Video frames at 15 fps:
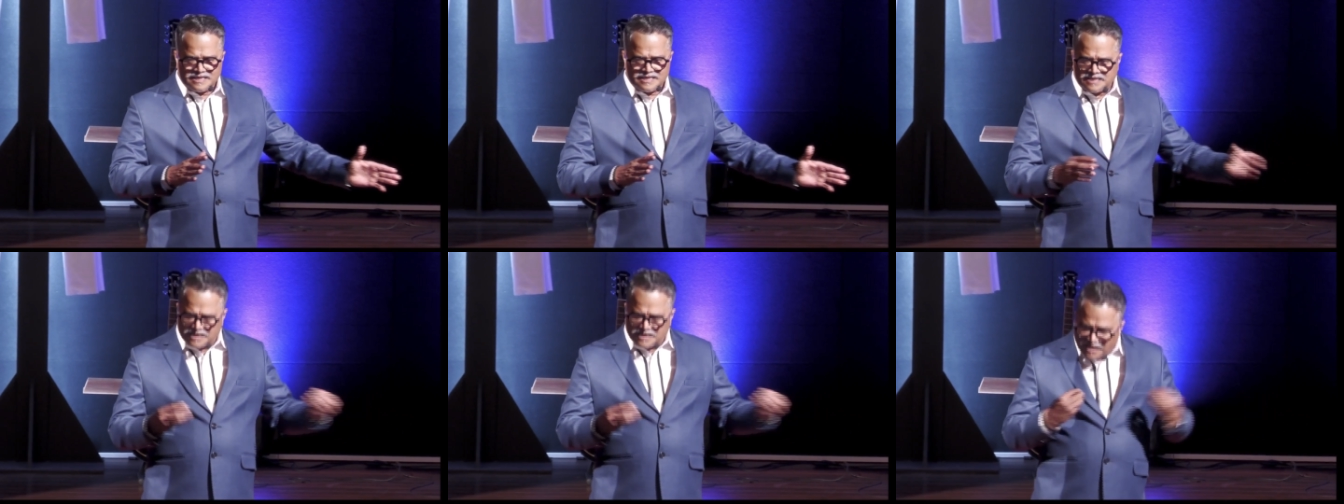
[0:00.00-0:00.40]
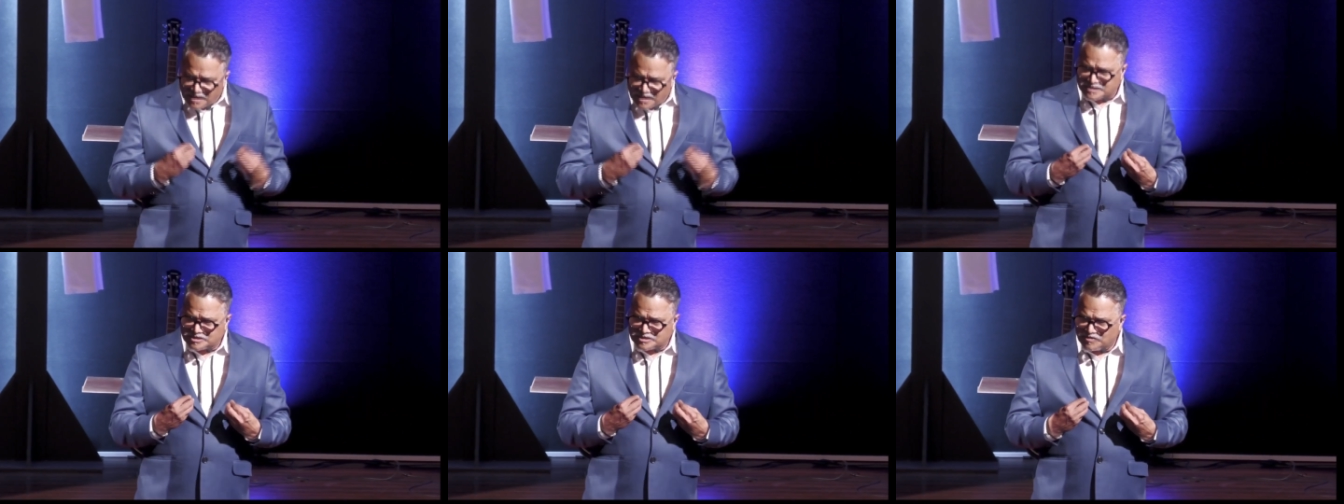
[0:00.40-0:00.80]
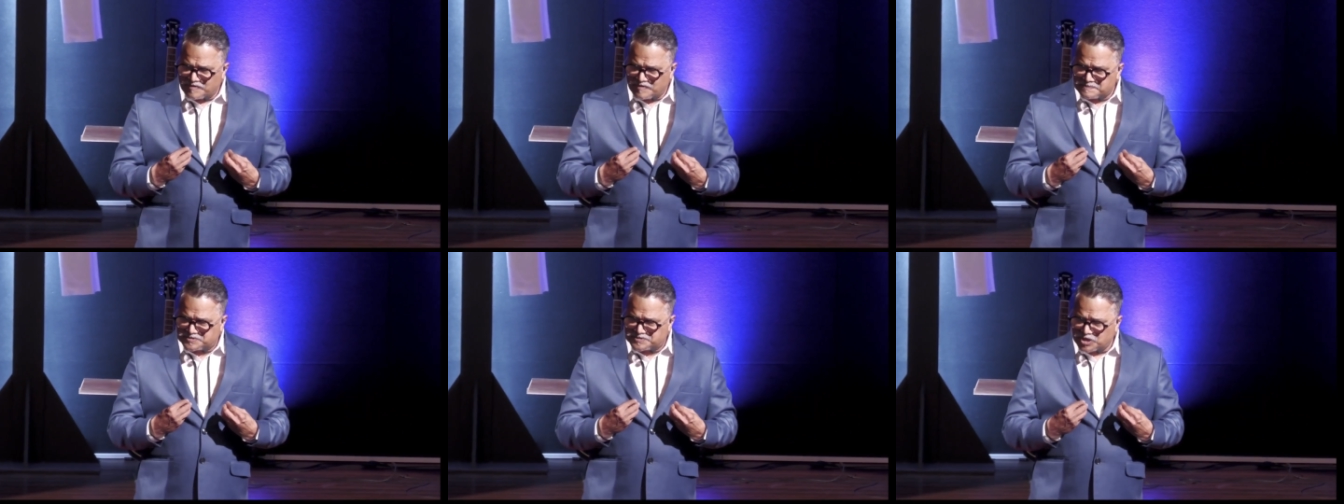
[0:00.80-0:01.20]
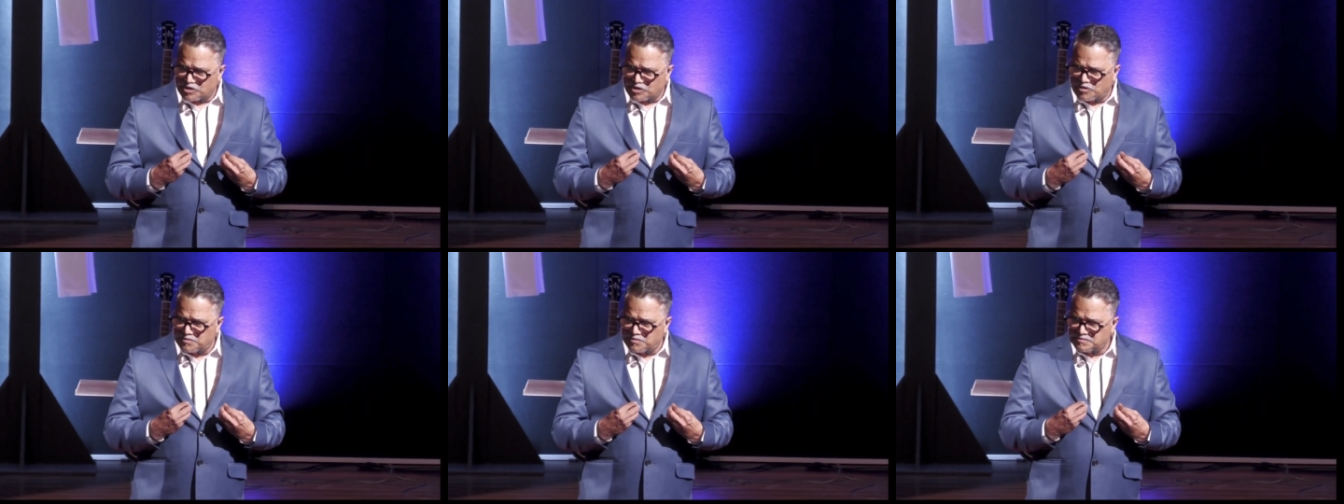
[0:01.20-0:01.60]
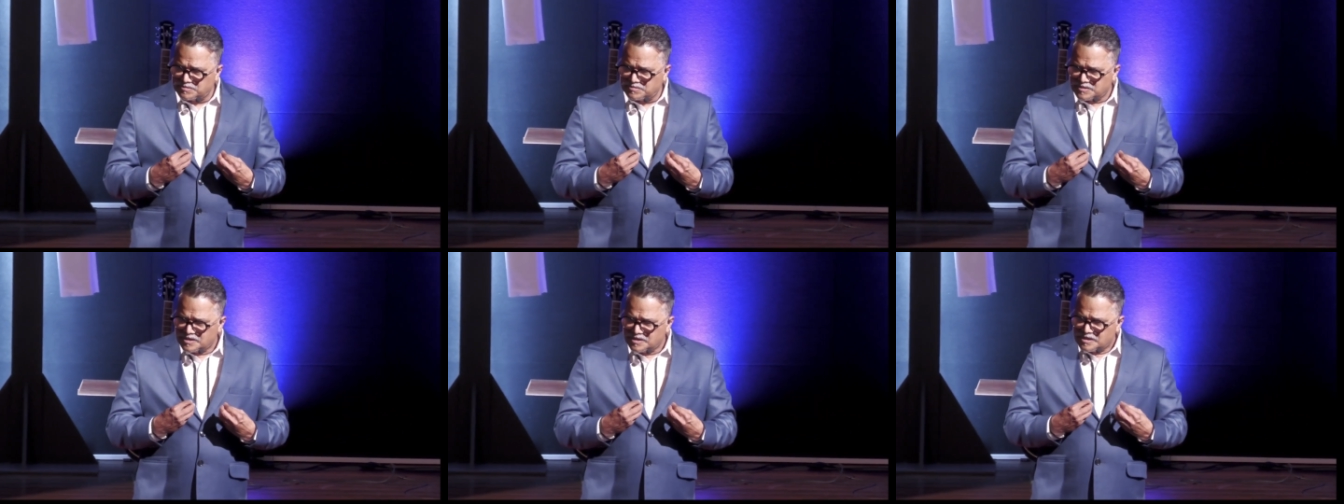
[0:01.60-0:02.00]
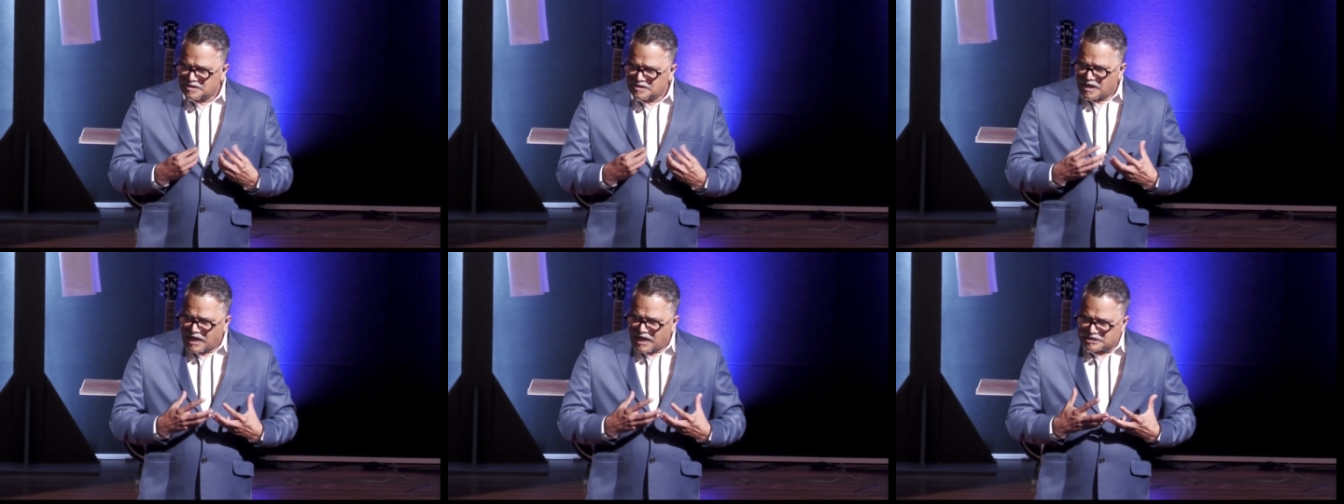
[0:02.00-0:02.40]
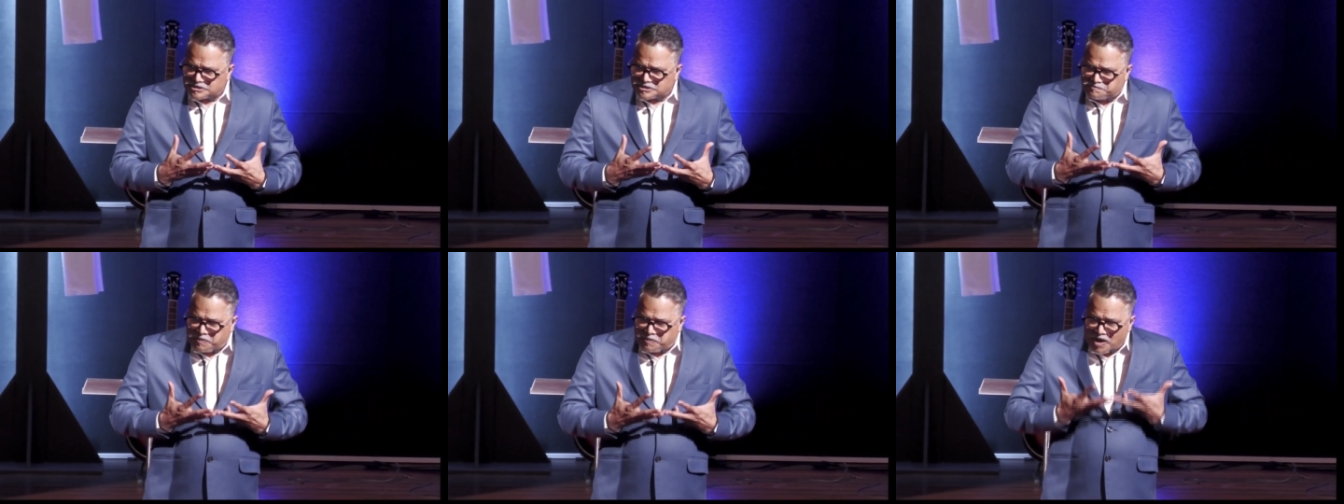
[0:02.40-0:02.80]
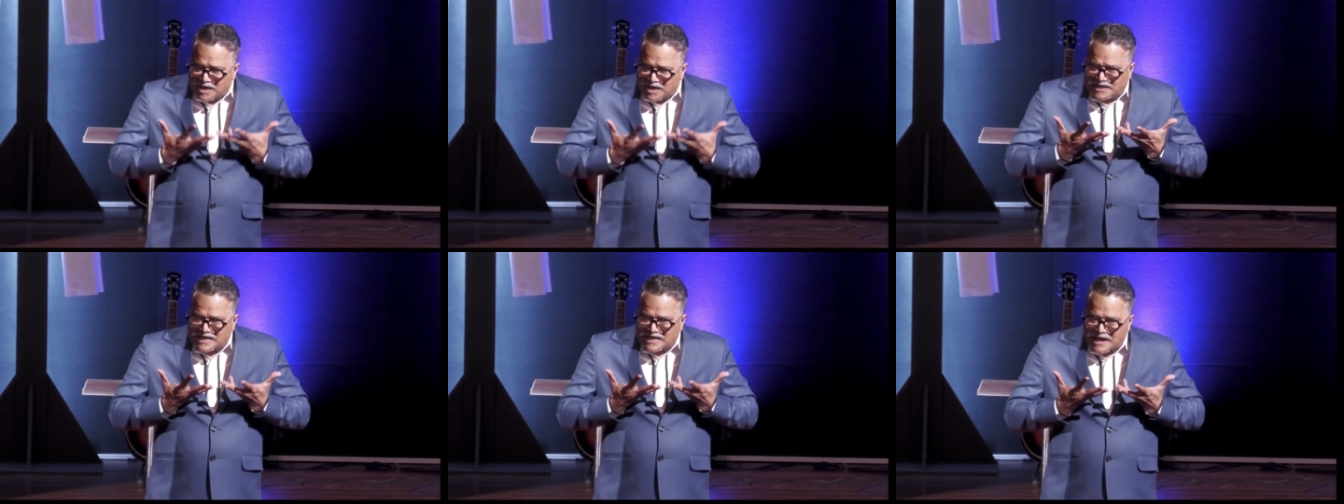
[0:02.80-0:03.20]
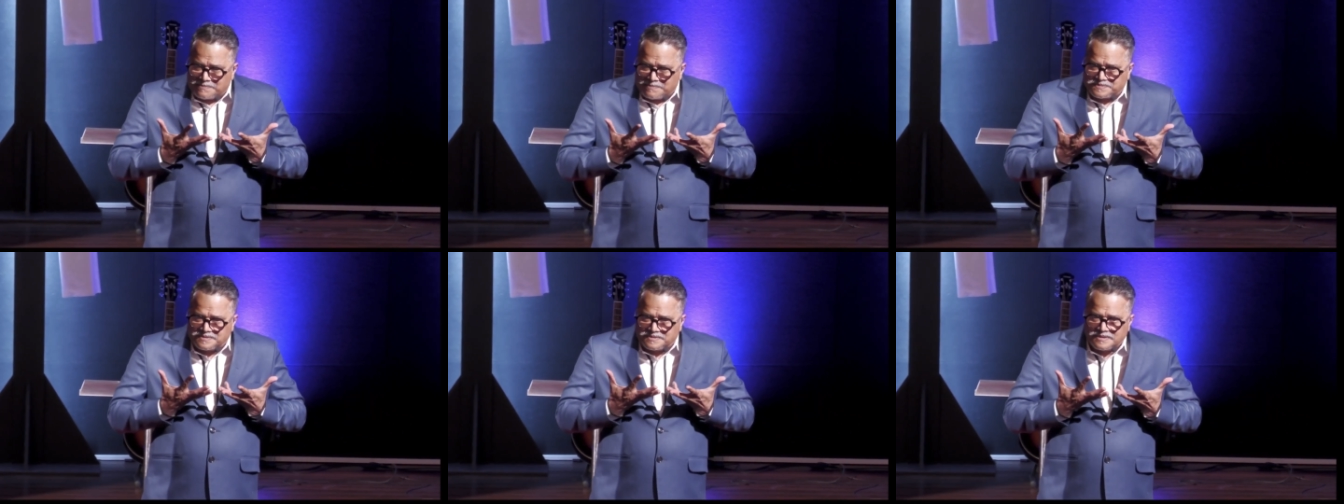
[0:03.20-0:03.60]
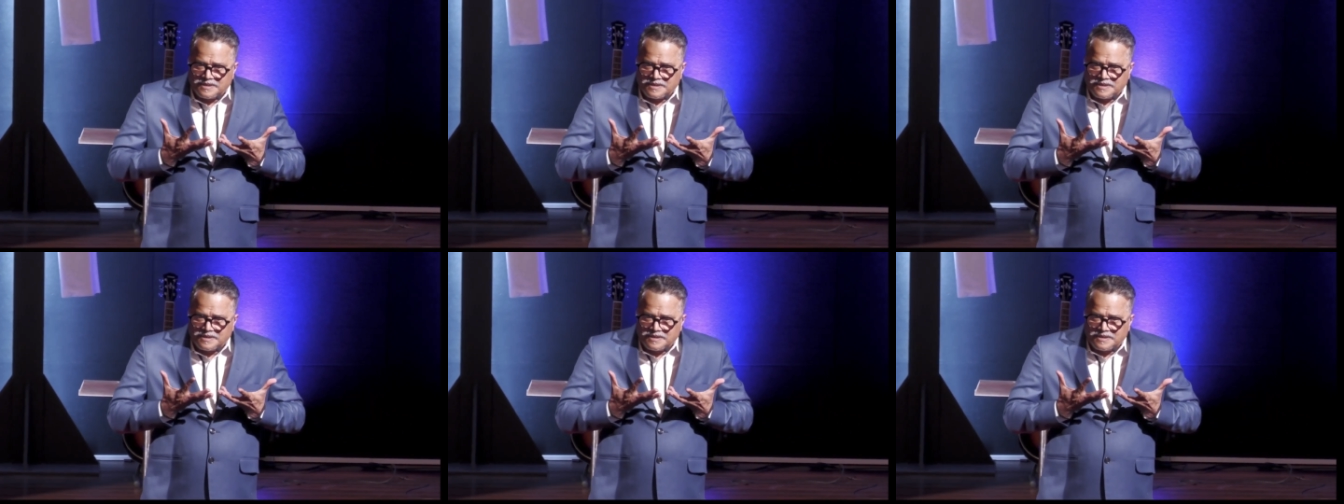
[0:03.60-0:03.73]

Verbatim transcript: The hurt of Absalom has boiled up